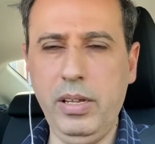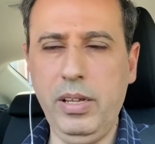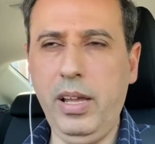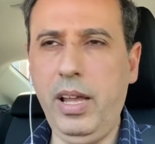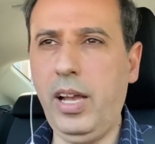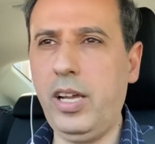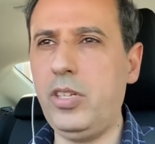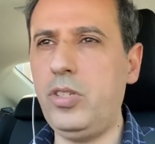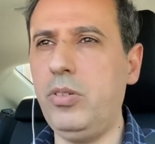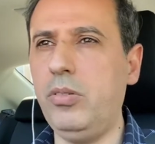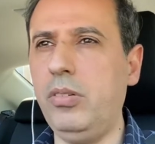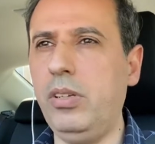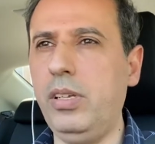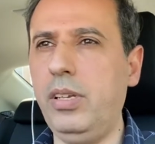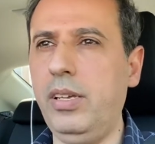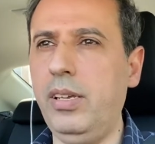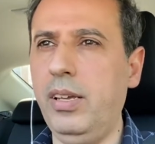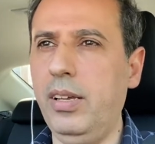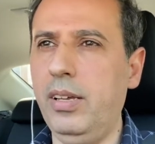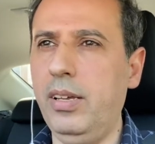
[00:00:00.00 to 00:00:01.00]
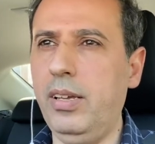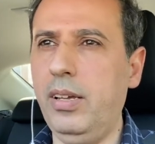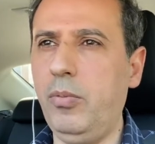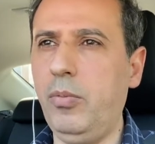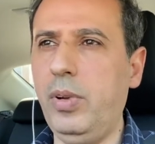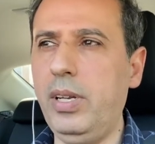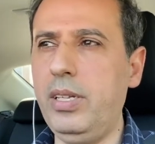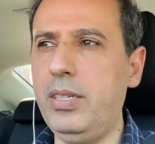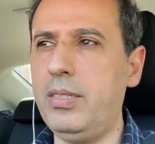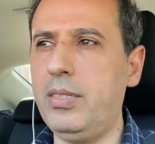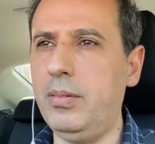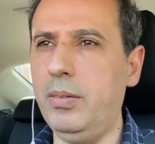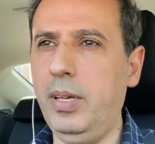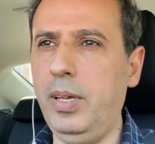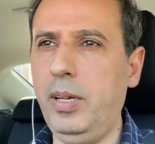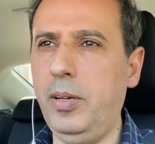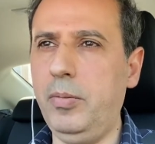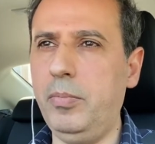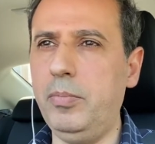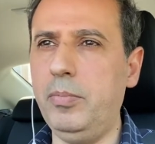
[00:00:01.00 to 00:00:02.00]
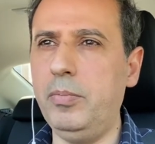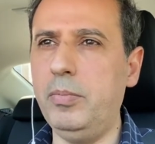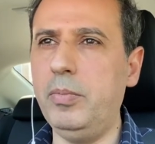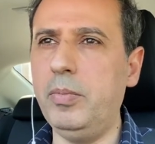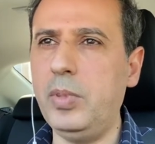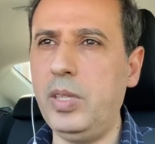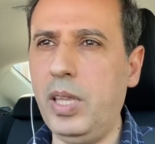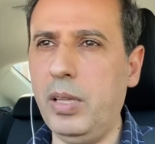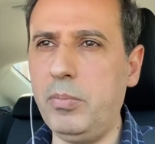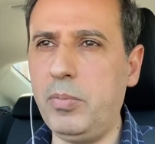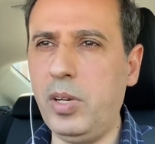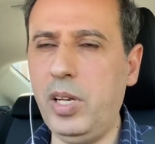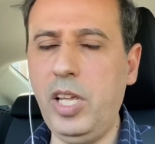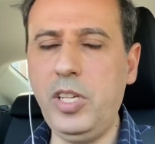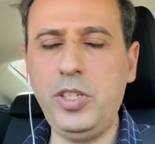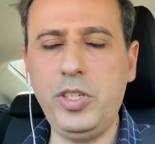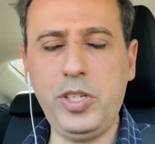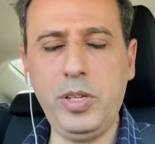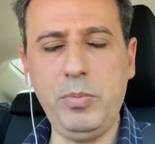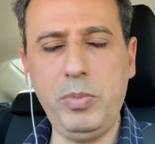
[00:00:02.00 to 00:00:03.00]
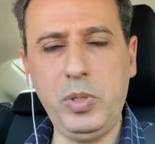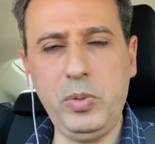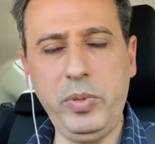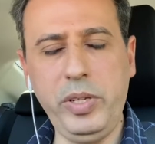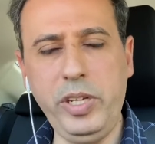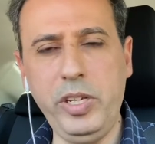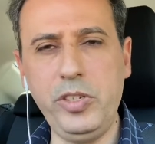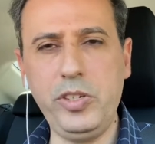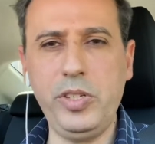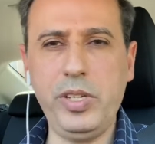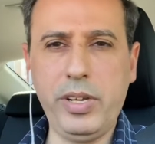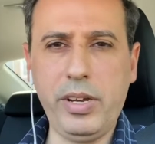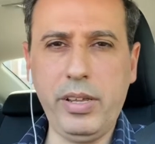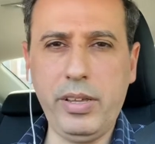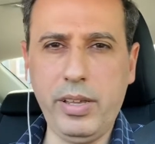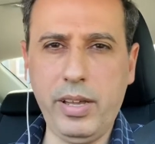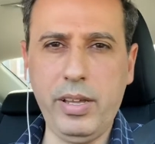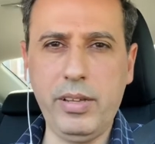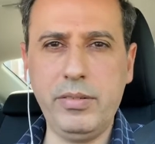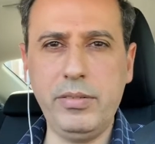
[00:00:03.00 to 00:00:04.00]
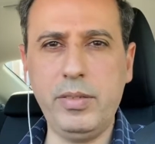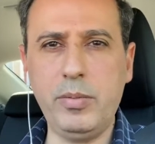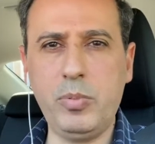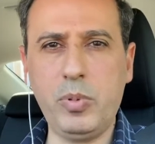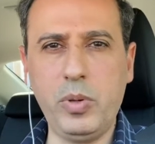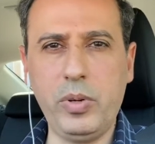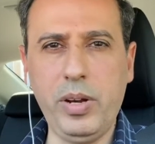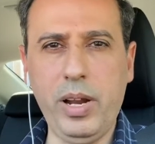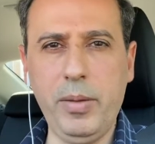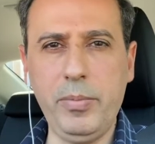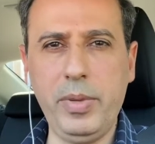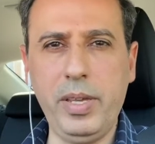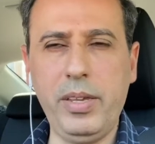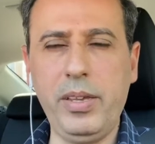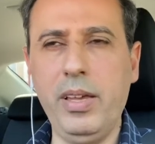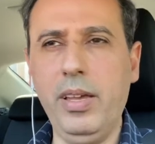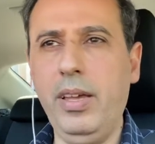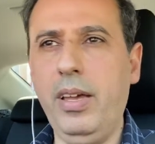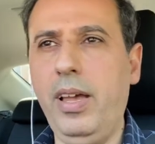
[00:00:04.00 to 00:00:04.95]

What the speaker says: actually what is the relationship between engineering and programming,